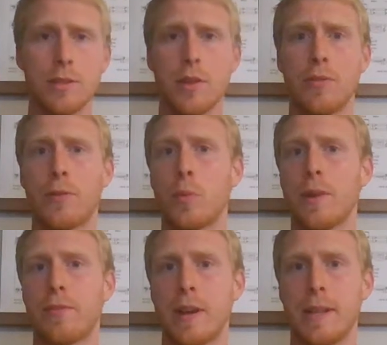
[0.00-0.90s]
So for
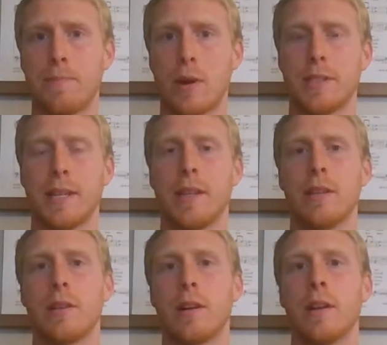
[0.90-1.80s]
one friend in
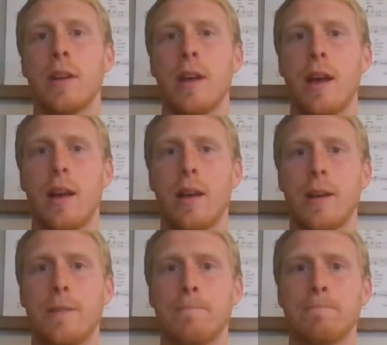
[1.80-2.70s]
particular,
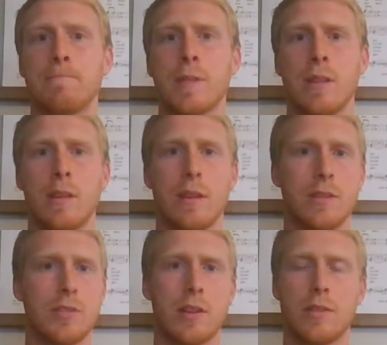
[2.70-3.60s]

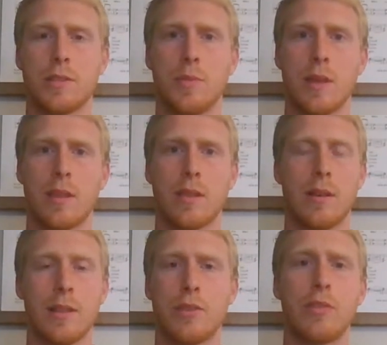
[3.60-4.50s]
he struggles with
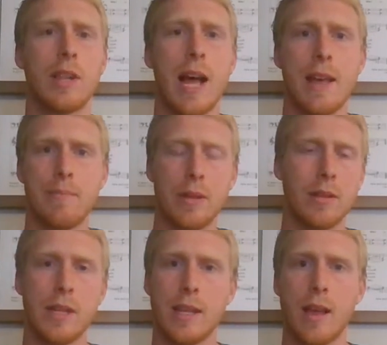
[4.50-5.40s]
the
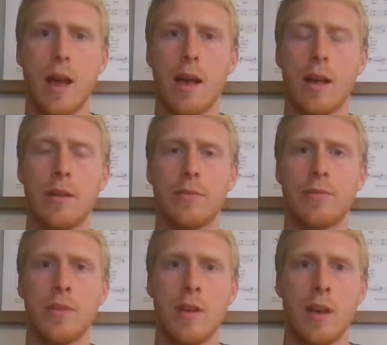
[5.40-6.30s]
reliability
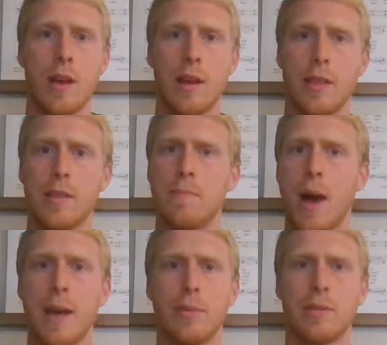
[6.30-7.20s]
of the
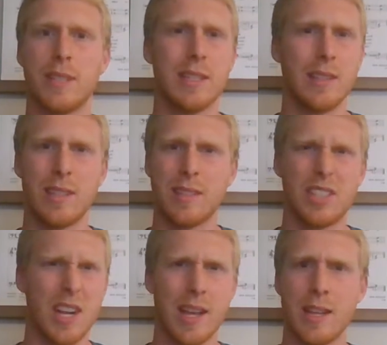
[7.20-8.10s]
Bible. Didn't it
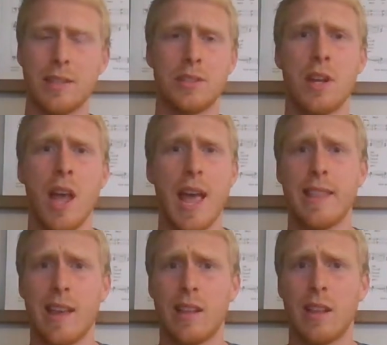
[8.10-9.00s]
change?
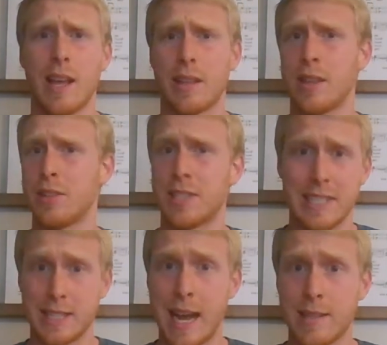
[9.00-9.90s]
And then there's
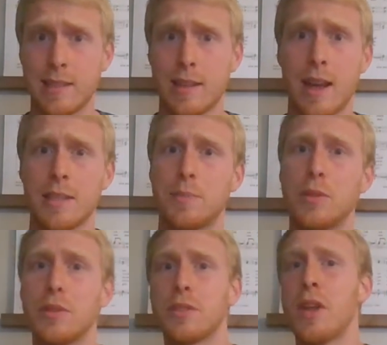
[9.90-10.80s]
these Gnostic
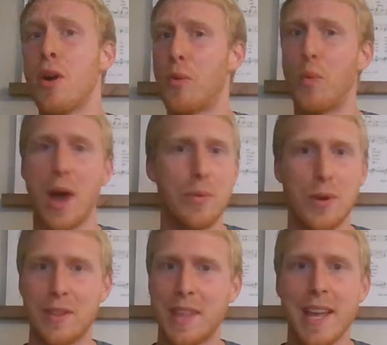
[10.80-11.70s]
Gospels. Why
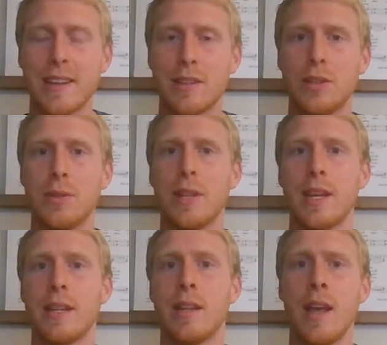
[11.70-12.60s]
weren't they
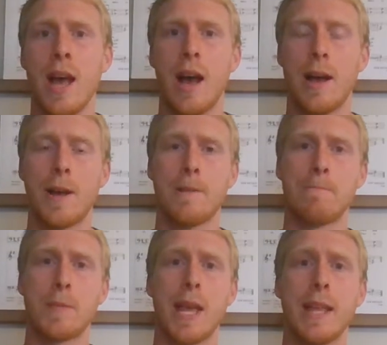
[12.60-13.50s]
included?
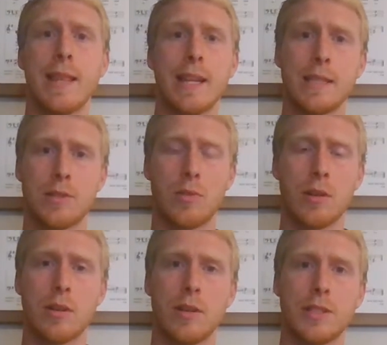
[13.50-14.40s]
And then
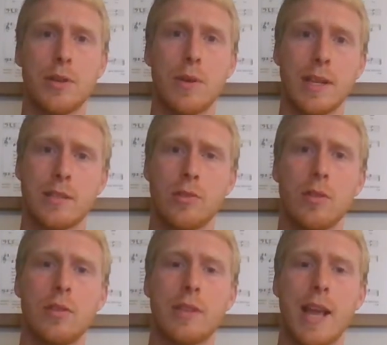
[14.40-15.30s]

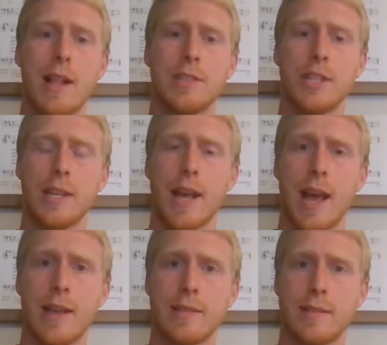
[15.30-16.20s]
historical theology
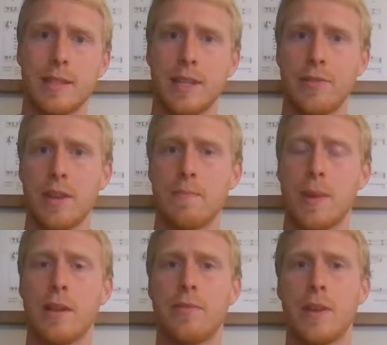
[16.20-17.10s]
has significant
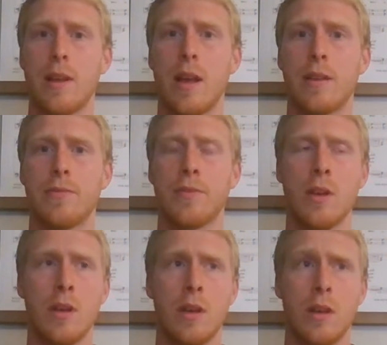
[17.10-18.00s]
benefit of,
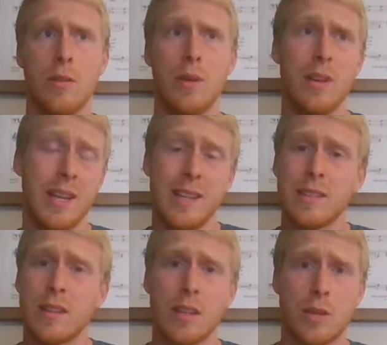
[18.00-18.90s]
well, it
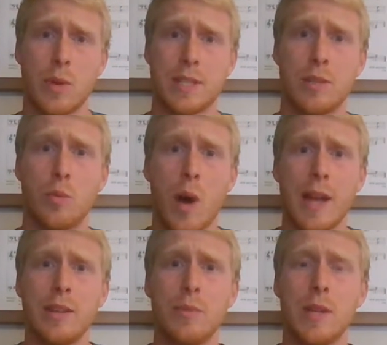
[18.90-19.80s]
is a good question.
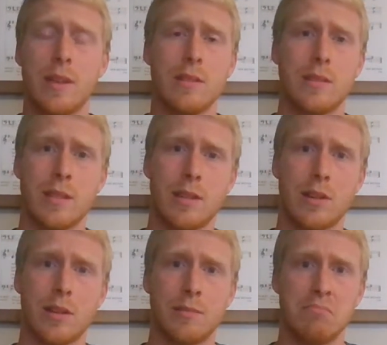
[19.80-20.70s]
Why do we
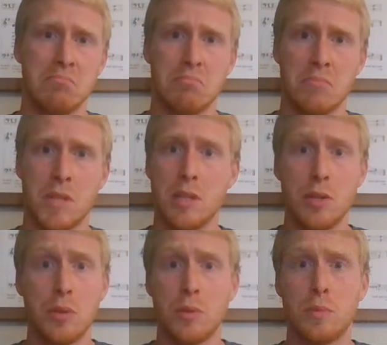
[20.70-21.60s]
consider the
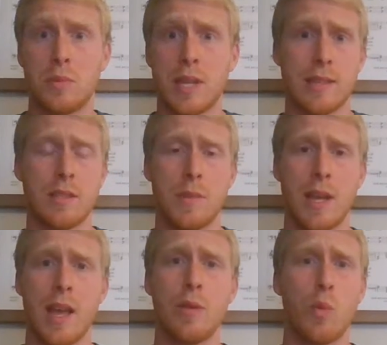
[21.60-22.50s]
New
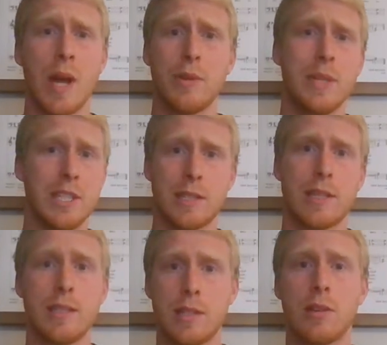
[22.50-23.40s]
Testament, and why do we
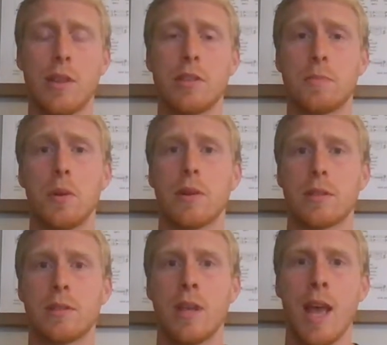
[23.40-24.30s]
just consider those
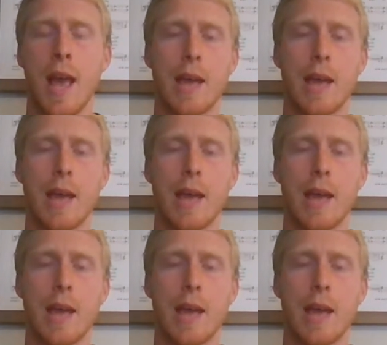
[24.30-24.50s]
books?